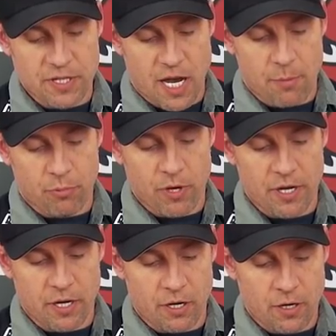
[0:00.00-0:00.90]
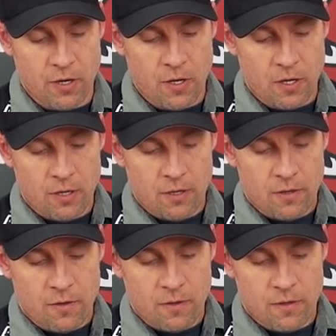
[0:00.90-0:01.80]
top, right here.
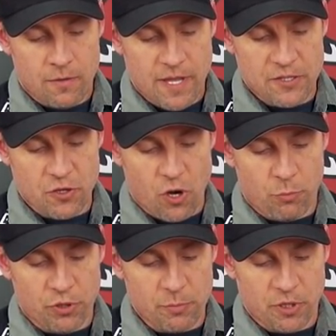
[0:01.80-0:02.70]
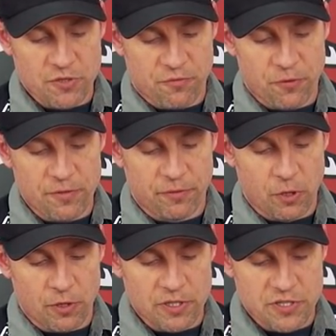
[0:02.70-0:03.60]
That's all pretty much
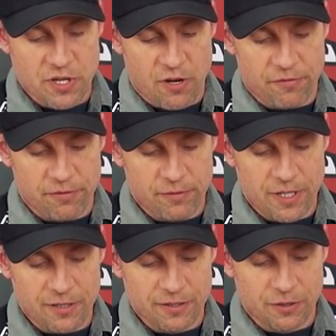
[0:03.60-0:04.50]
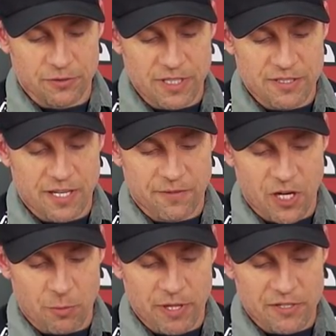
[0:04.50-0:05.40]
free-floating stuff. All right, little detent
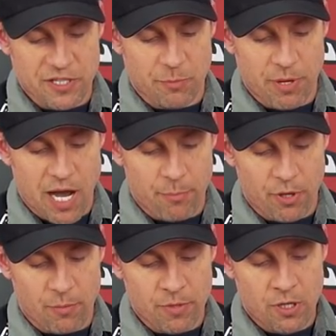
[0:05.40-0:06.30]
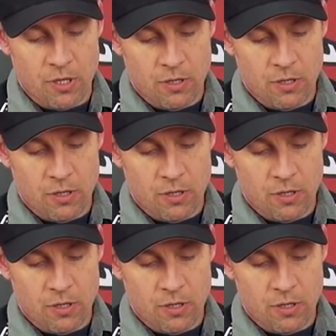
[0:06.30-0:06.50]
there, but that's gonna pop up.